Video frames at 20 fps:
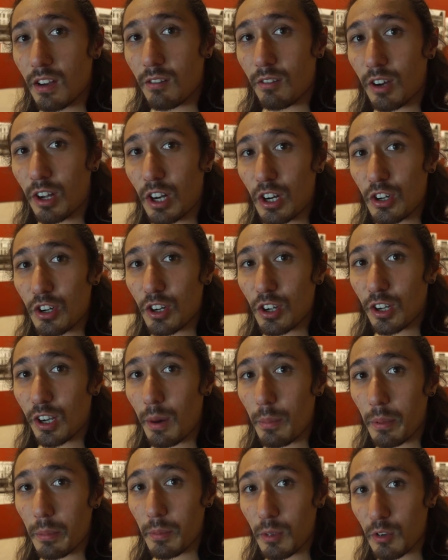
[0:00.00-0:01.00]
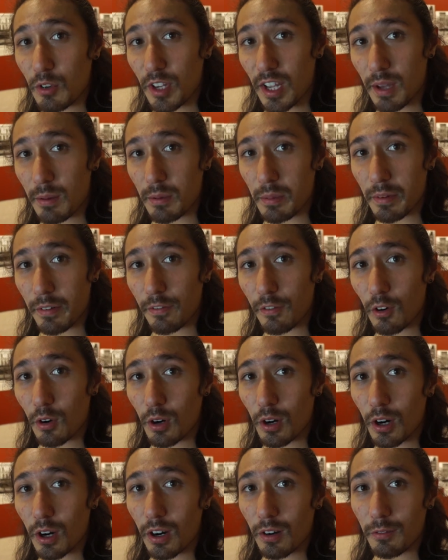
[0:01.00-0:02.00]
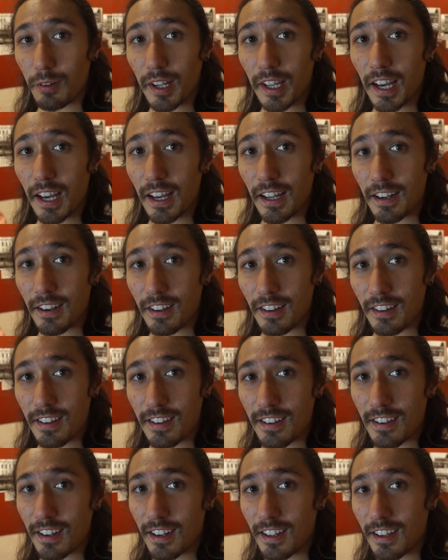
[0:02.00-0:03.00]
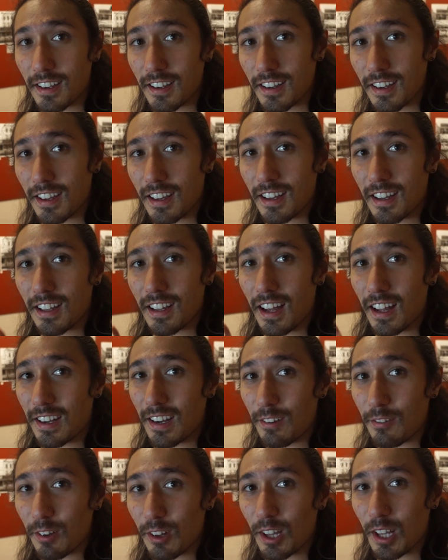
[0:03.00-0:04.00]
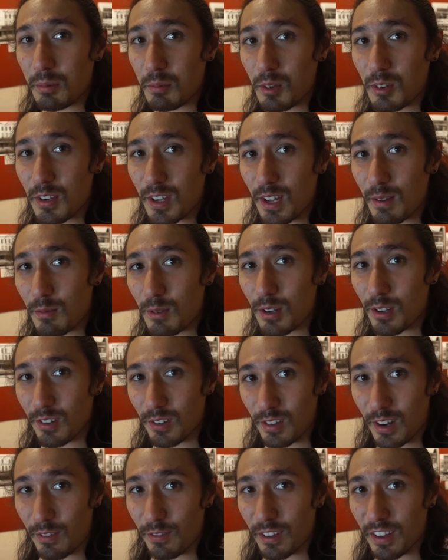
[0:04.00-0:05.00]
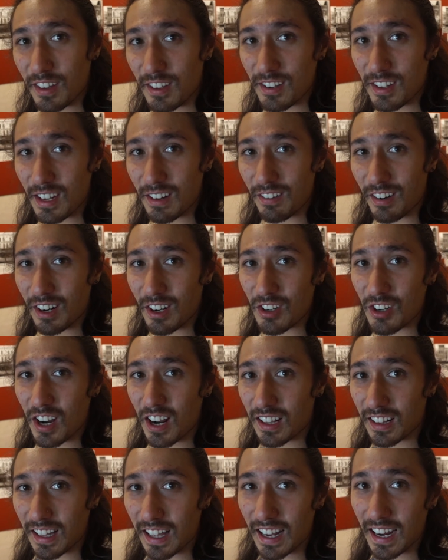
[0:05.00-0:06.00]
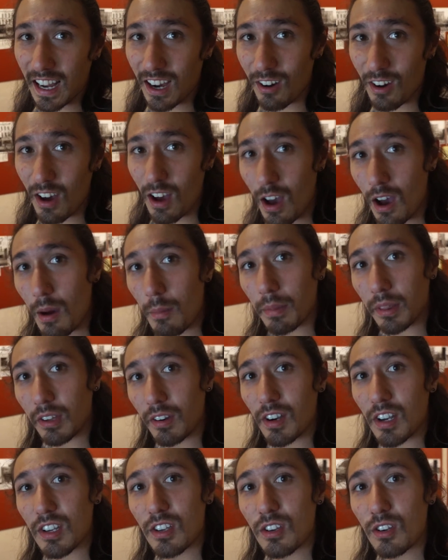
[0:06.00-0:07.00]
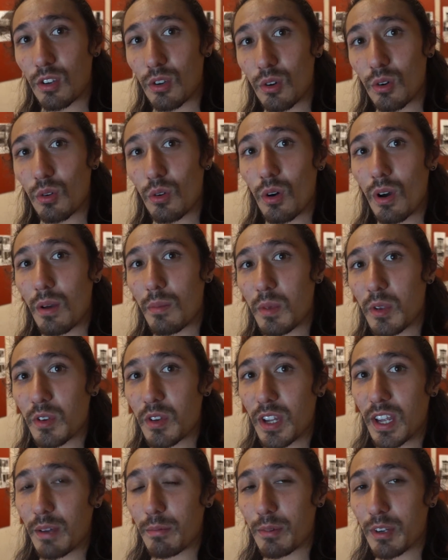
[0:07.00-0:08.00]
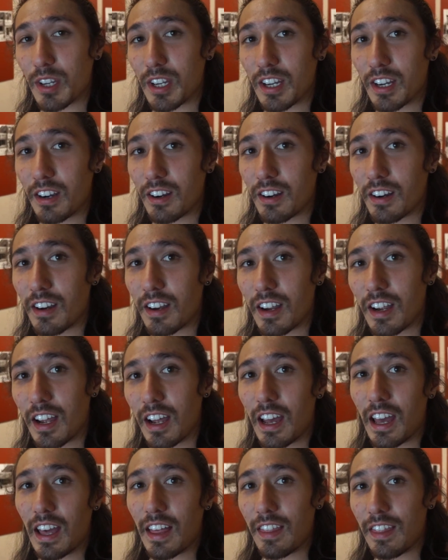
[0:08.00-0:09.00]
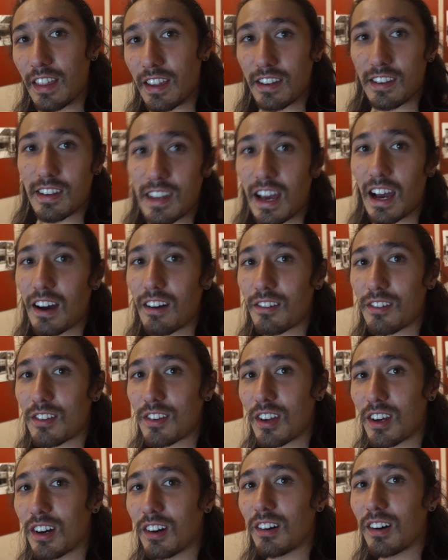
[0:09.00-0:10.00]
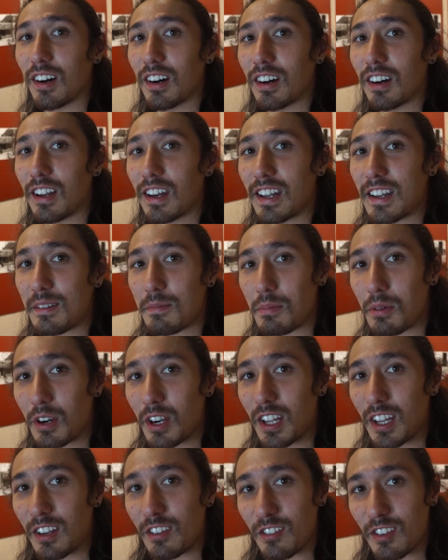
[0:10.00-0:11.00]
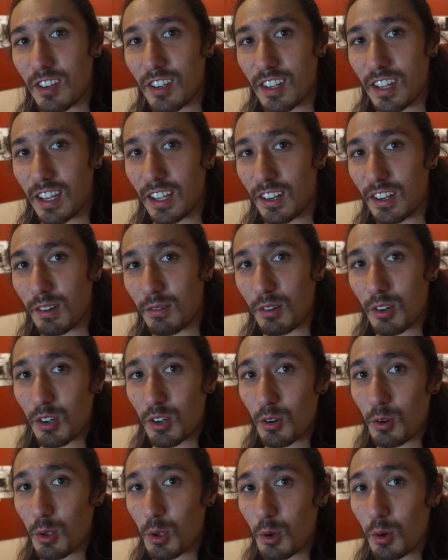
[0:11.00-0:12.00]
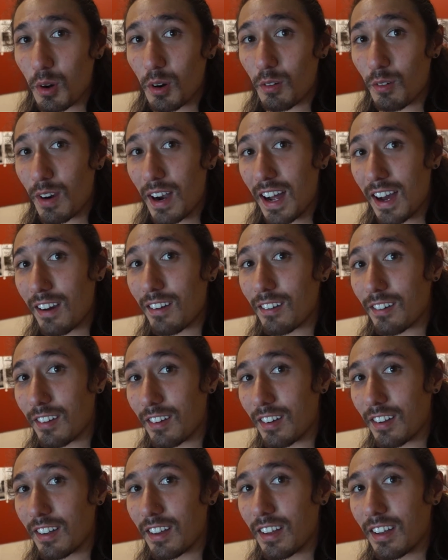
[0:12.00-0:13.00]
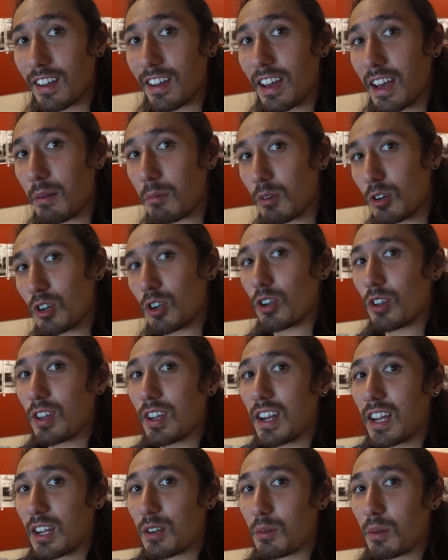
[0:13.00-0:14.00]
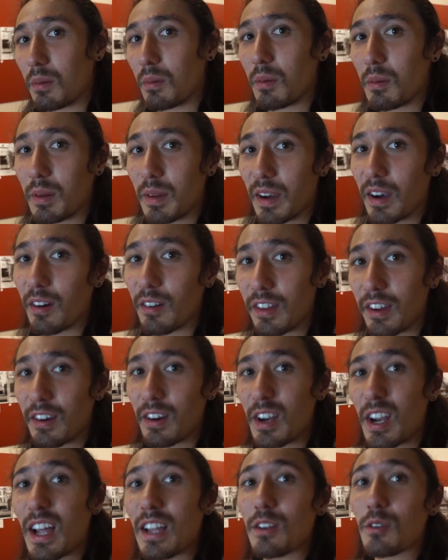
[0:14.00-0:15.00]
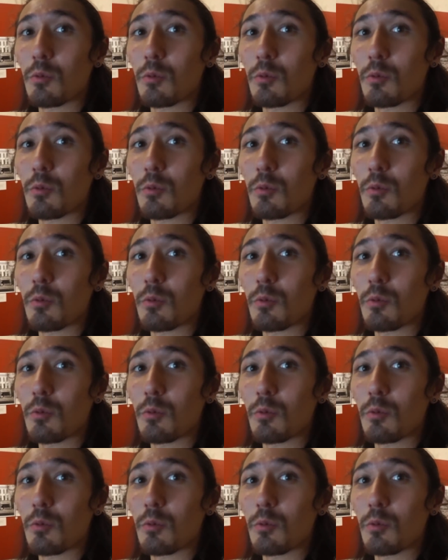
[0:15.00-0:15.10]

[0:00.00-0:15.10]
going to show you a couple museums before we head to the city. I definitely like museums, so definitely in the city we're going to check that out. But there is two museums here in this town, so it is pretty interesting. So we'll show you around, and we'll show you the next one when we go there as